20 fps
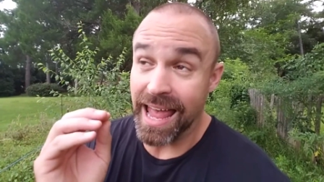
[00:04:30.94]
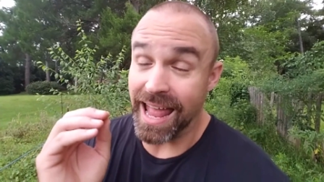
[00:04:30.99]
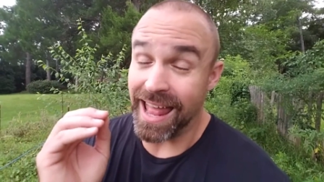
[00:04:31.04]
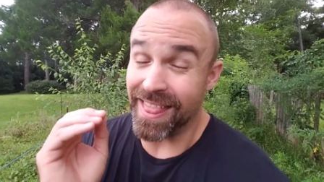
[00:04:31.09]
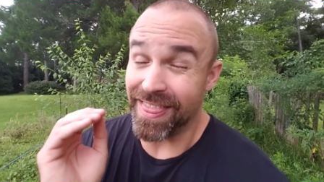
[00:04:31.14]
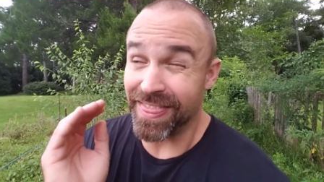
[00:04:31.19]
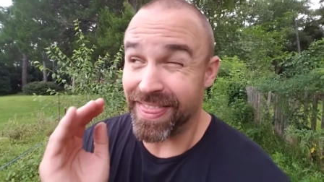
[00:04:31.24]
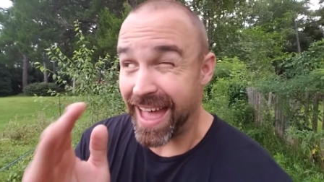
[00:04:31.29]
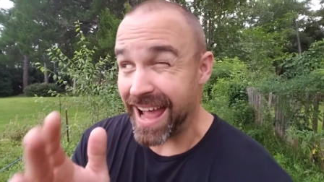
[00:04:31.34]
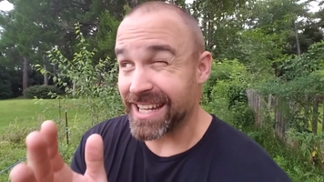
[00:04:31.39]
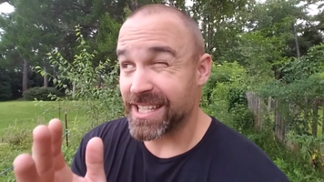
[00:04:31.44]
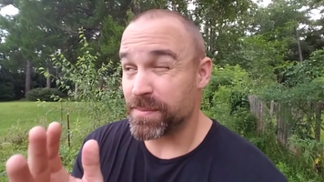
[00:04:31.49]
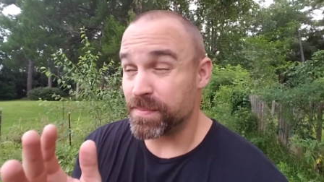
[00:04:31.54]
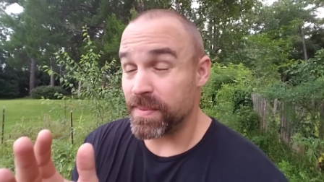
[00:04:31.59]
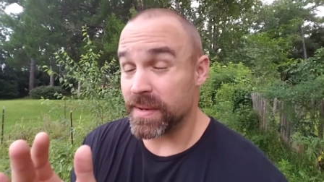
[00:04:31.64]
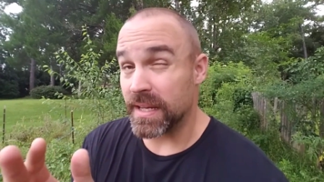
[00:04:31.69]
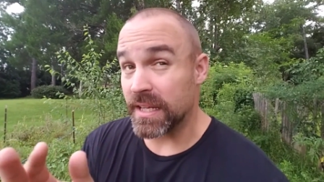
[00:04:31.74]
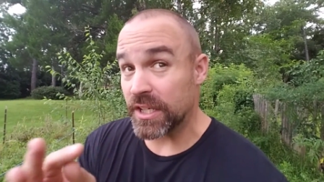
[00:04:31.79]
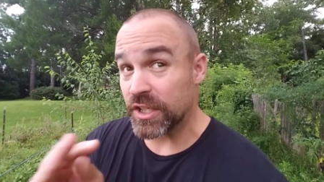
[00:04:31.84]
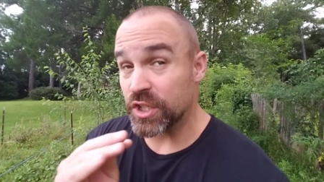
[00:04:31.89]
and that's
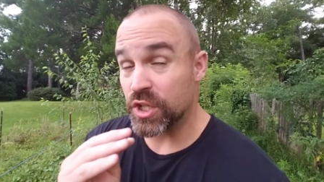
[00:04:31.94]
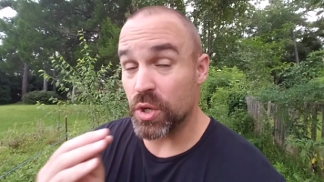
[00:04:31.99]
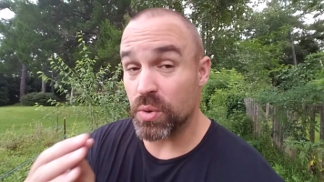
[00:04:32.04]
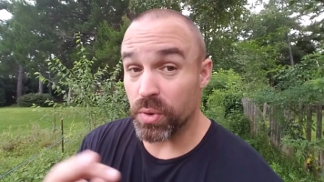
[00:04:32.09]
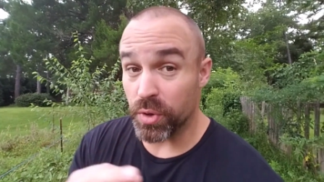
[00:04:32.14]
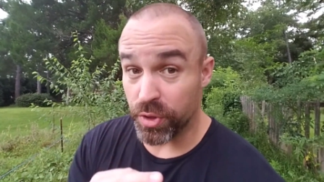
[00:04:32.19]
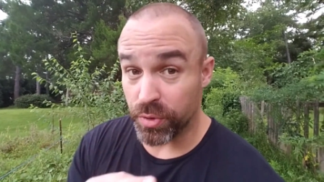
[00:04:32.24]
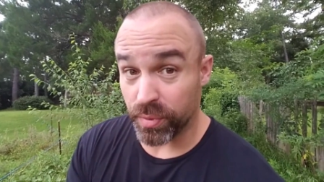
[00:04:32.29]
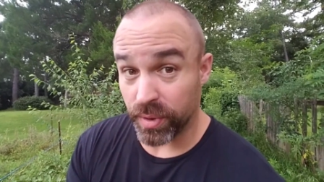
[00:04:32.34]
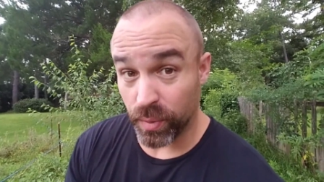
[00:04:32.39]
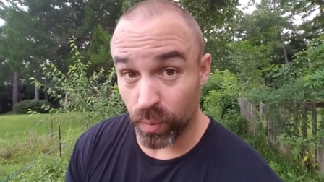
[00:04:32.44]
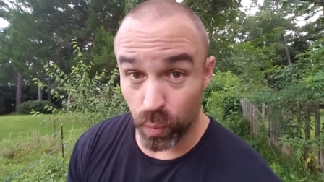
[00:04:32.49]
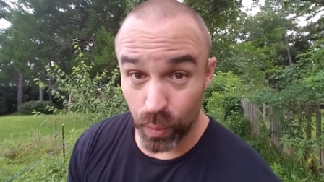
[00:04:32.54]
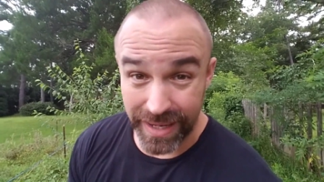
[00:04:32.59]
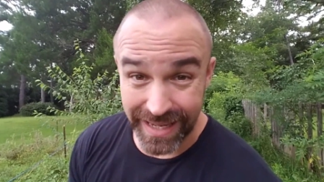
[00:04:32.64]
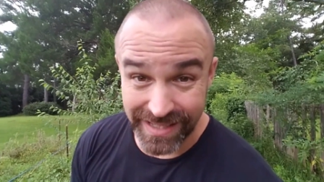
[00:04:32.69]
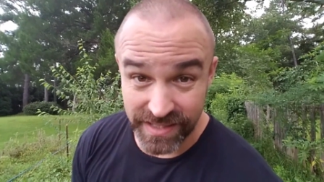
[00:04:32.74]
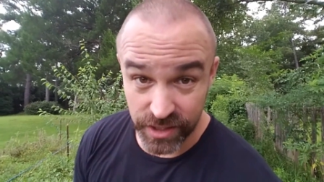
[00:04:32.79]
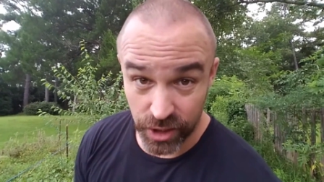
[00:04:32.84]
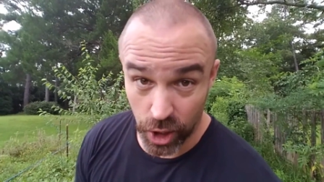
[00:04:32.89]
been 2 or 3
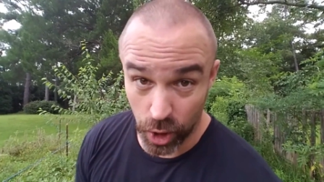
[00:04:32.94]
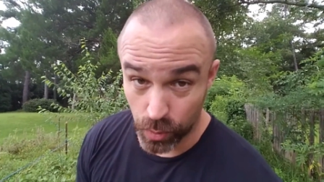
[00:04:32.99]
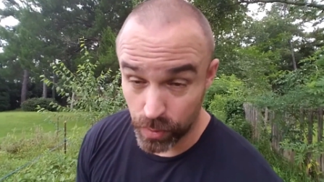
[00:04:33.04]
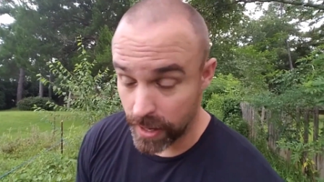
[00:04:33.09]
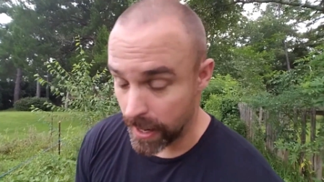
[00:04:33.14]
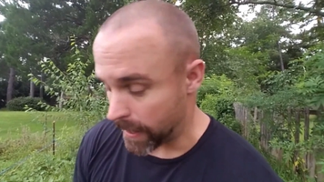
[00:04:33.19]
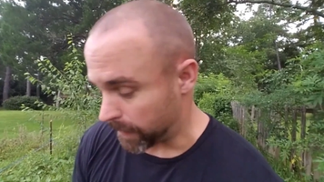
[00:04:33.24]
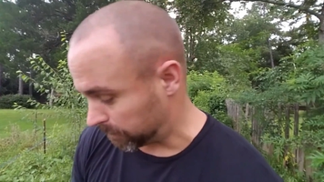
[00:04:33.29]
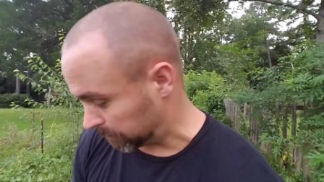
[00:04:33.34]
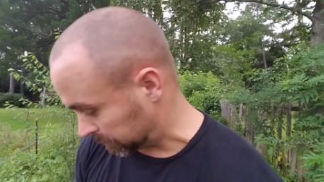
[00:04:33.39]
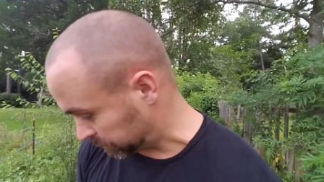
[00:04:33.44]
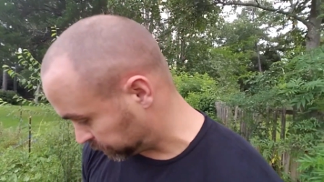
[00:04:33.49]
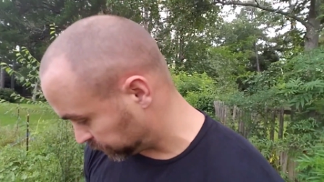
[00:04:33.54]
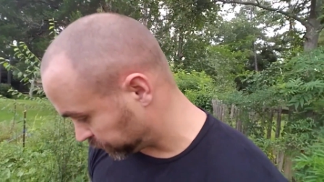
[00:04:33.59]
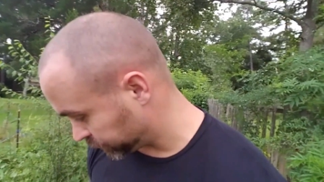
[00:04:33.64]
weeks ago now.